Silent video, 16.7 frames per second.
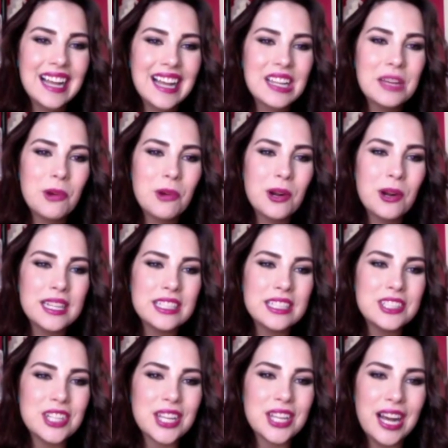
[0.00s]
Good morning,
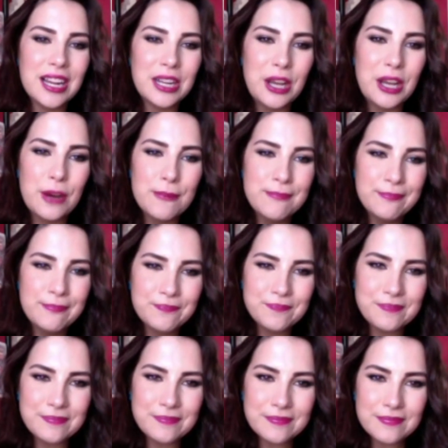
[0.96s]
Chicago.
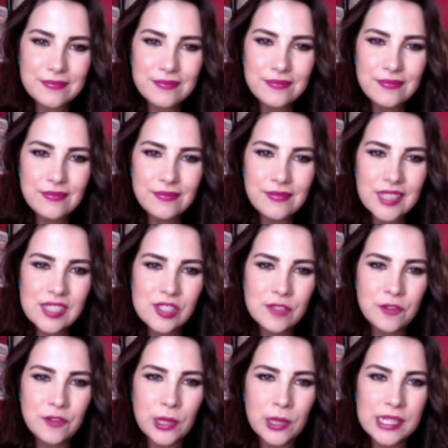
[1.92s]

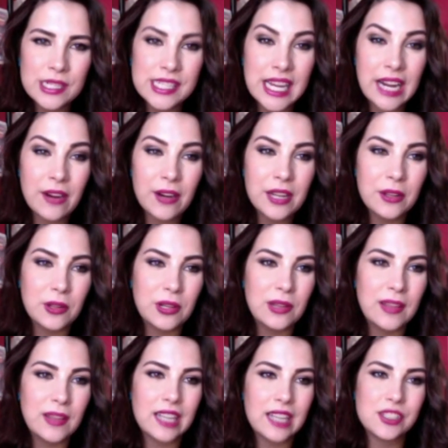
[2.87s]
Sephora's Ariel
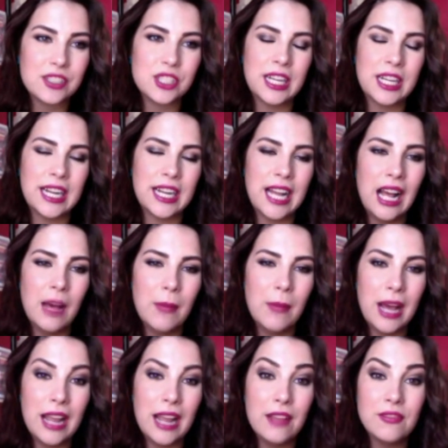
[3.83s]
Collection.
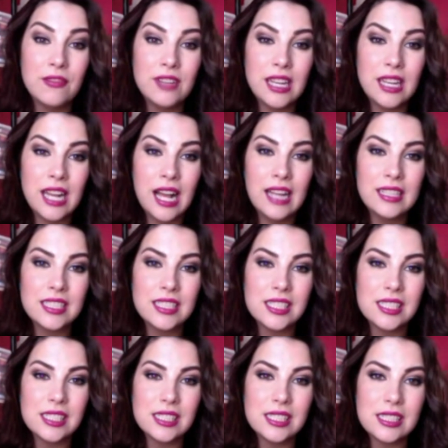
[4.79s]
I have not
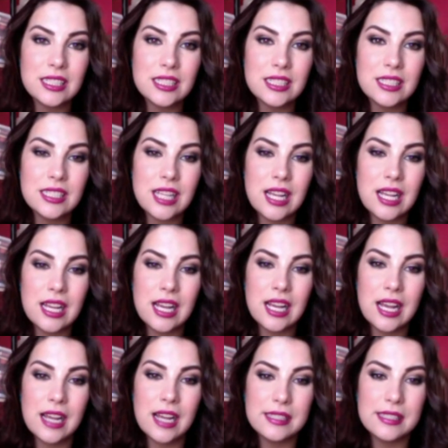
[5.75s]

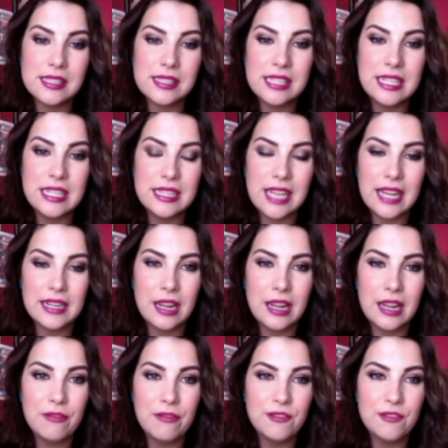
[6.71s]
seen that
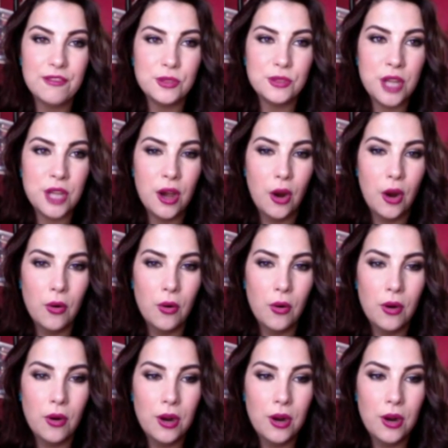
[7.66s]
enough to know.